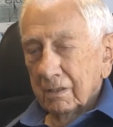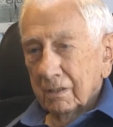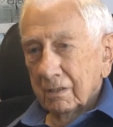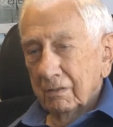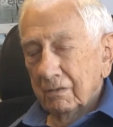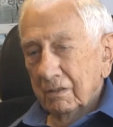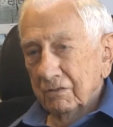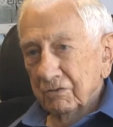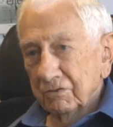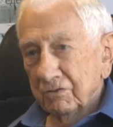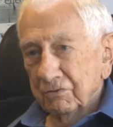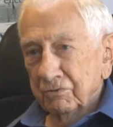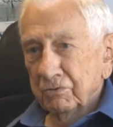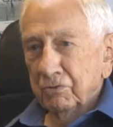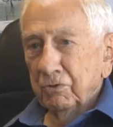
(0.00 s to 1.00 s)
And they
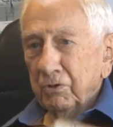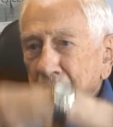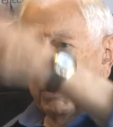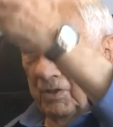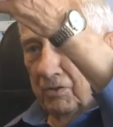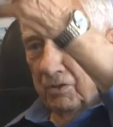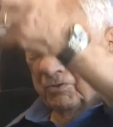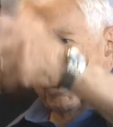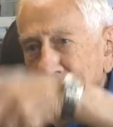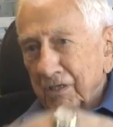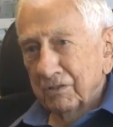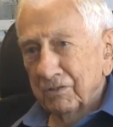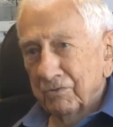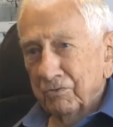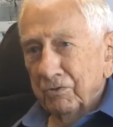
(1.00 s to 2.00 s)
just throw them on the truck,
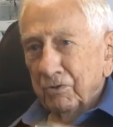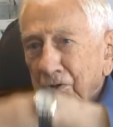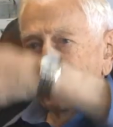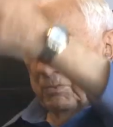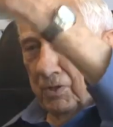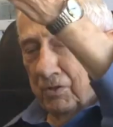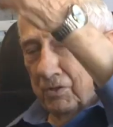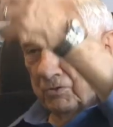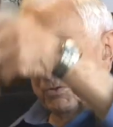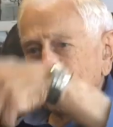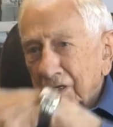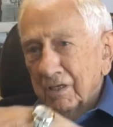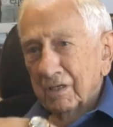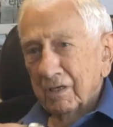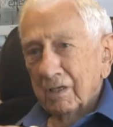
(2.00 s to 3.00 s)
throw them on the
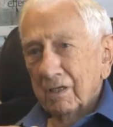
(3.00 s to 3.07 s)
truck,